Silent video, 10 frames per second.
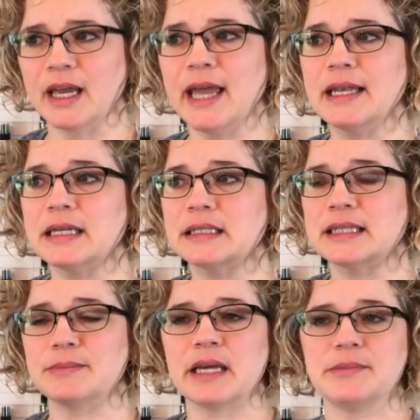And
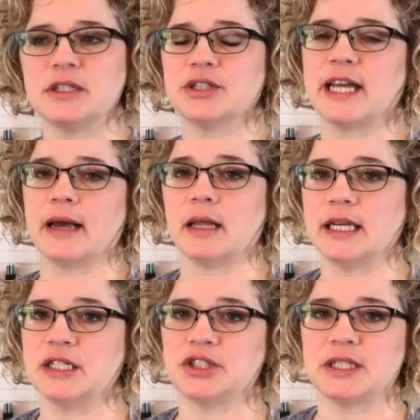sometimes your
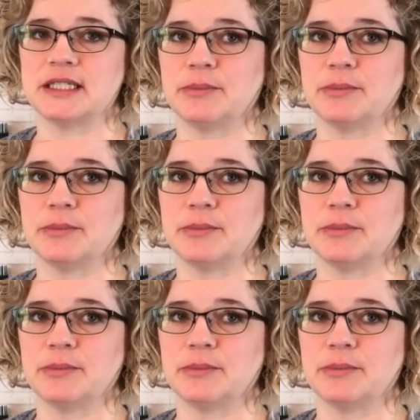tagline is just